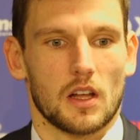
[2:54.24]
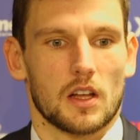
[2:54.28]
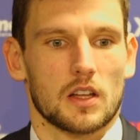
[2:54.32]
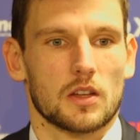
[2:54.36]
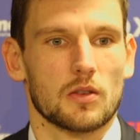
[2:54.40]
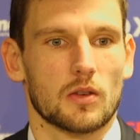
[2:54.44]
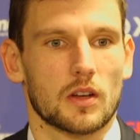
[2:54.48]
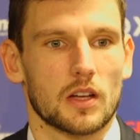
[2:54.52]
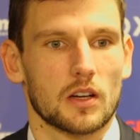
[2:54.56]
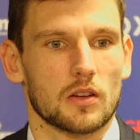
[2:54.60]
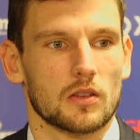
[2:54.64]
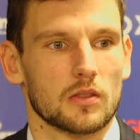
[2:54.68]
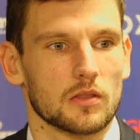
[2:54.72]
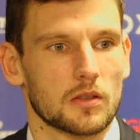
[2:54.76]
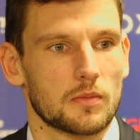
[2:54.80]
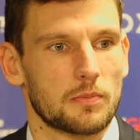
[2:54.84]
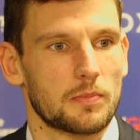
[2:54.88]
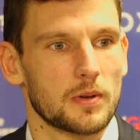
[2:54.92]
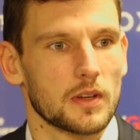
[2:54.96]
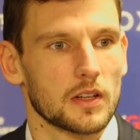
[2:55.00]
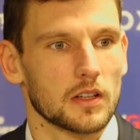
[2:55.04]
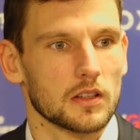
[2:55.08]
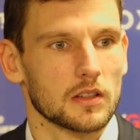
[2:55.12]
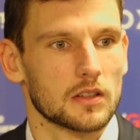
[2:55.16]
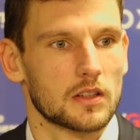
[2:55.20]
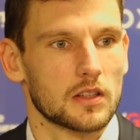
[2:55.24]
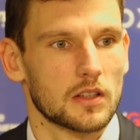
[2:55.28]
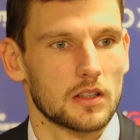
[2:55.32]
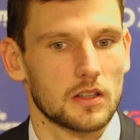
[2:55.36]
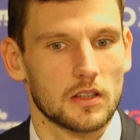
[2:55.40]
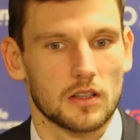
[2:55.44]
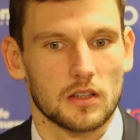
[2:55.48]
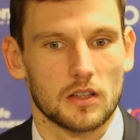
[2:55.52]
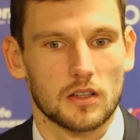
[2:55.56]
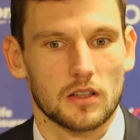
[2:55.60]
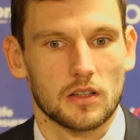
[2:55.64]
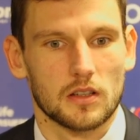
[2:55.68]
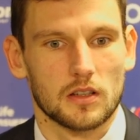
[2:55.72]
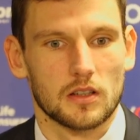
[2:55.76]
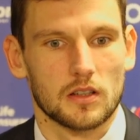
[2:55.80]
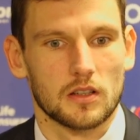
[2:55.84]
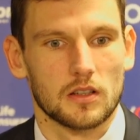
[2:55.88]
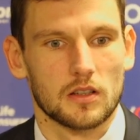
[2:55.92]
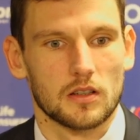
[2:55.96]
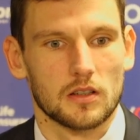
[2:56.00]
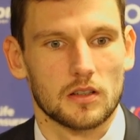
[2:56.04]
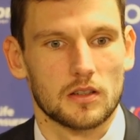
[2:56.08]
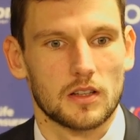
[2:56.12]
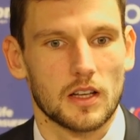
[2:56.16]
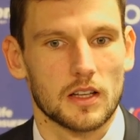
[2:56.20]
You cannot build
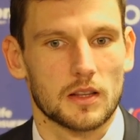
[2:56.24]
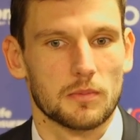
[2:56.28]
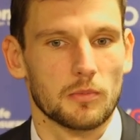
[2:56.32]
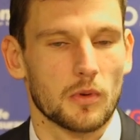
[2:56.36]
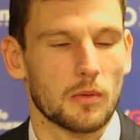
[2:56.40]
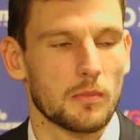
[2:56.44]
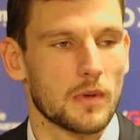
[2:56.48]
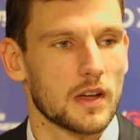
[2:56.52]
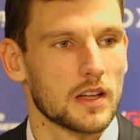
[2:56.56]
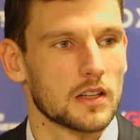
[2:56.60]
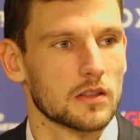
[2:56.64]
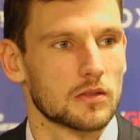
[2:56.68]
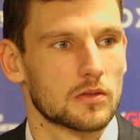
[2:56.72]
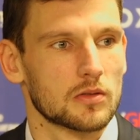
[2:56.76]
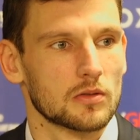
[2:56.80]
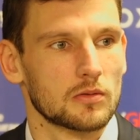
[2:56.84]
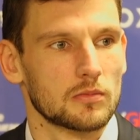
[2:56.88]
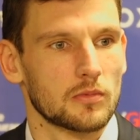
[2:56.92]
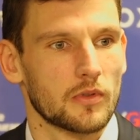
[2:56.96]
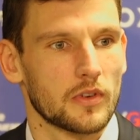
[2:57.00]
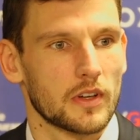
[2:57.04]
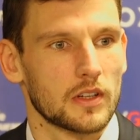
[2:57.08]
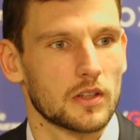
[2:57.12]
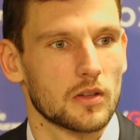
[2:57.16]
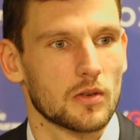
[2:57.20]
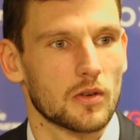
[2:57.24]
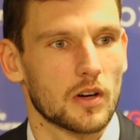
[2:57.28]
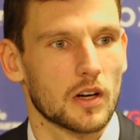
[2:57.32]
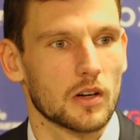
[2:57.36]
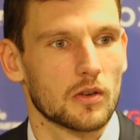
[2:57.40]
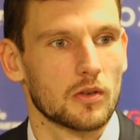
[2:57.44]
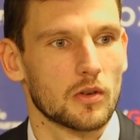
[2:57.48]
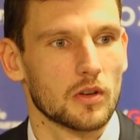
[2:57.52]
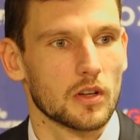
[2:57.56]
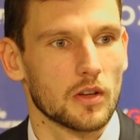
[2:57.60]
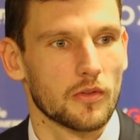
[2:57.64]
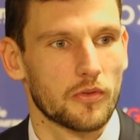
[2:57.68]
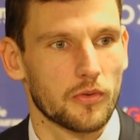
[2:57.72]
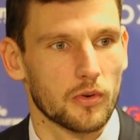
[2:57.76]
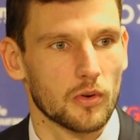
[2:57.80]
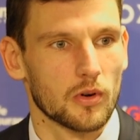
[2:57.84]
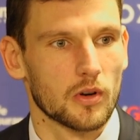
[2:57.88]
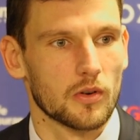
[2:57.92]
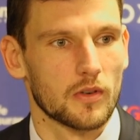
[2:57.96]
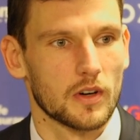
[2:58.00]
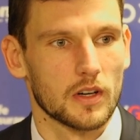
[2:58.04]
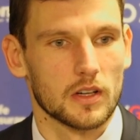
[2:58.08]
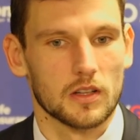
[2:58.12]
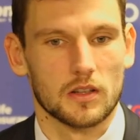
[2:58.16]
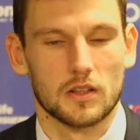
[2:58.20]
that momentum when you are going
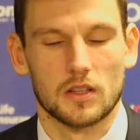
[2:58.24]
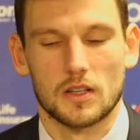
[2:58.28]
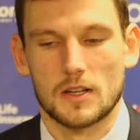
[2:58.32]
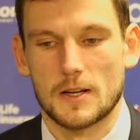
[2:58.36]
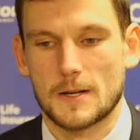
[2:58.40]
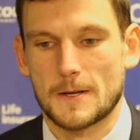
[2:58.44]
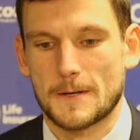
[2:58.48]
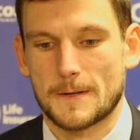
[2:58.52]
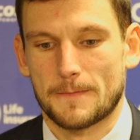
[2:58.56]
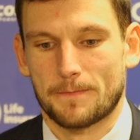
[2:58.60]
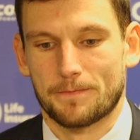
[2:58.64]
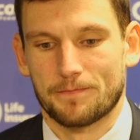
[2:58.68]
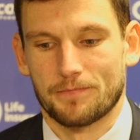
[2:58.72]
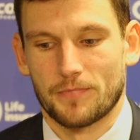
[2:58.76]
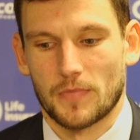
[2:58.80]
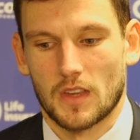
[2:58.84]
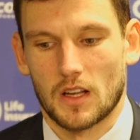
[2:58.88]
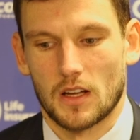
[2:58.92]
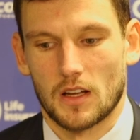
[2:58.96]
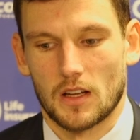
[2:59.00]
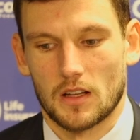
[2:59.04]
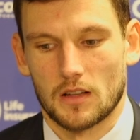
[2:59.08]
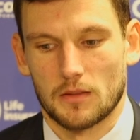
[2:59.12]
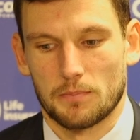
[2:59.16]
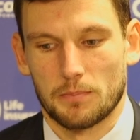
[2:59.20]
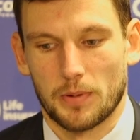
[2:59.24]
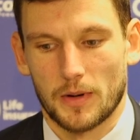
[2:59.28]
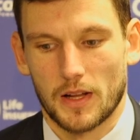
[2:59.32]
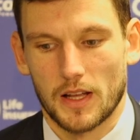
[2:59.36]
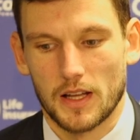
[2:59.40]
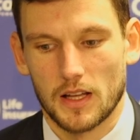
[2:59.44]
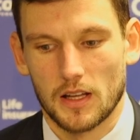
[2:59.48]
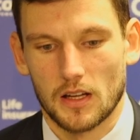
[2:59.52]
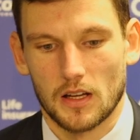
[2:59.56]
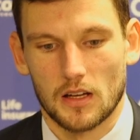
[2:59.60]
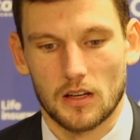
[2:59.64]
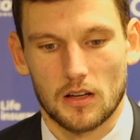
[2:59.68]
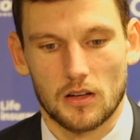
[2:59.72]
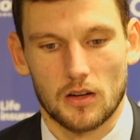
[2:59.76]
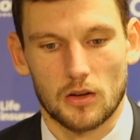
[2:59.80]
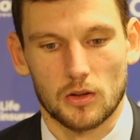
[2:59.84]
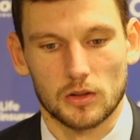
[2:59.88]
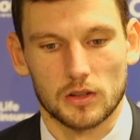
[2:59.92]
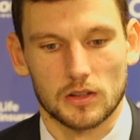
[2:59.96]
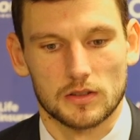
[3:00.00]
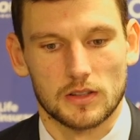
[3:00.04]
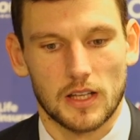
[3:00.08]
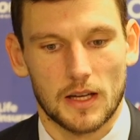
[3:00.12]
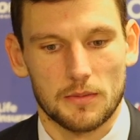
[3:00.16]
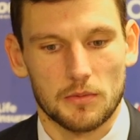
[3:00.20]
forward and playing all
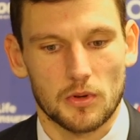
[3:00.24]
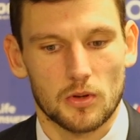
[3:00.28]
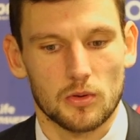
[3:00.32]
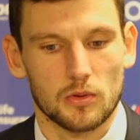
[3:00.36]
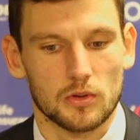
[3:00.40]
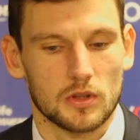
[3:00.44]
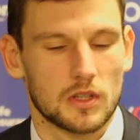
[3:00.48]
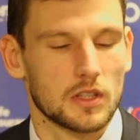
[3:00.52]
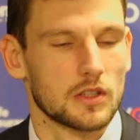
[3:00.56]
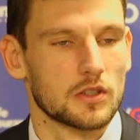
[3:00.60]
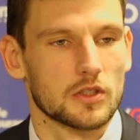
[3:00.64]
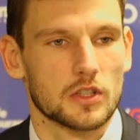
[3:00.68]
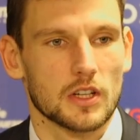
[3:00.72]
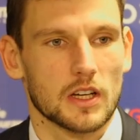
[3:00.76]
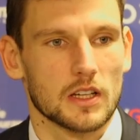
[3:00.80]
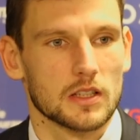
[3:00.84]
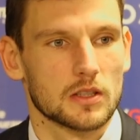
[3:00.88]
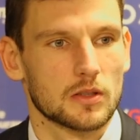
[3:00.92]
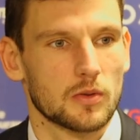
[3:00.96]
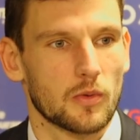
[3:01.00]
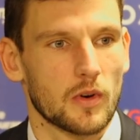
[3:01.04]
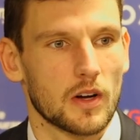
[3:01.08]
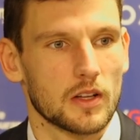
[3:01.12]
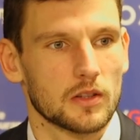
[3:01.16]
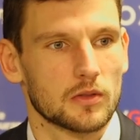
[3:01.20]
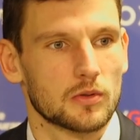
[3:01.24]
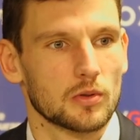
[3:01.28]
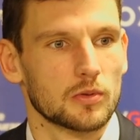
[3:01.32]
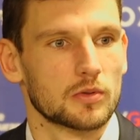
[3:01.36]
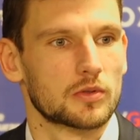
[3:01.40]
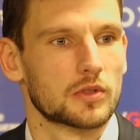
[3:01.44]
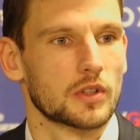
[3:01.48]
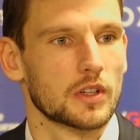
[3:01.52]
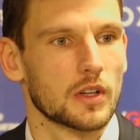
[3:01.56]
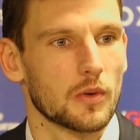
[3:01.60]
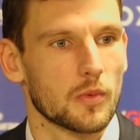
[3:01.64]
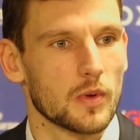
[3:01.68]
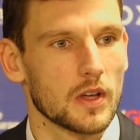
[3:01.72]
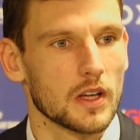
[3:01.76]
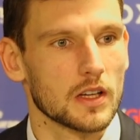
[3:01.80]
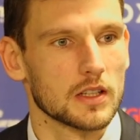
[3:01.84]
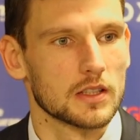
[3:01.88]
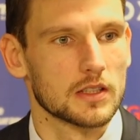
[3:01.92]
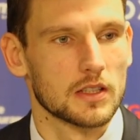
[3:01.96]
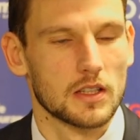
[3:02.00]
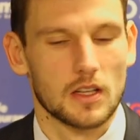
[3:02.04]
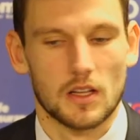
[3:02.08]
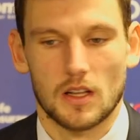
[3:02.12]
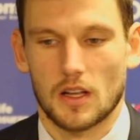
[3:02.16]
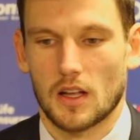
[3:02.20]
the time good in just 1, 2, 3
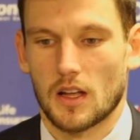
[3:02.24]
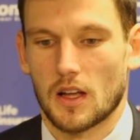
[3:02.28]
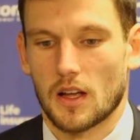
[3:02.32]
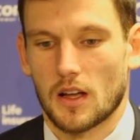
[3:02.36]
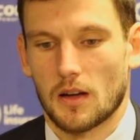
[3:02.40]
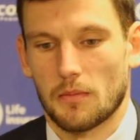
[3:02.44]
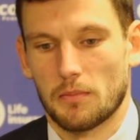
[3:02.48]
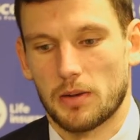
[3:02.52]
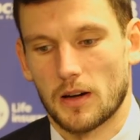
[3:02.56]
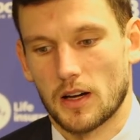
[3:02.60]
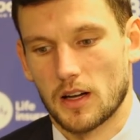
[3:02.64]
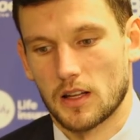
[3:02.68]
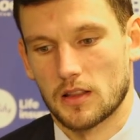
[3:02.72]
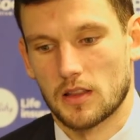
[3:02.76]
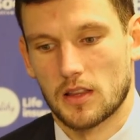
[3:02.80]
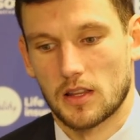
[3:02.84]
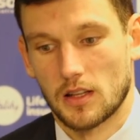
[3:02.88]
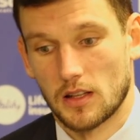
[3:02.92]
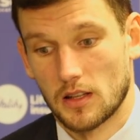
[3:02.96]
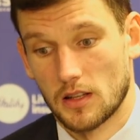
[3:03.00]
weeks. But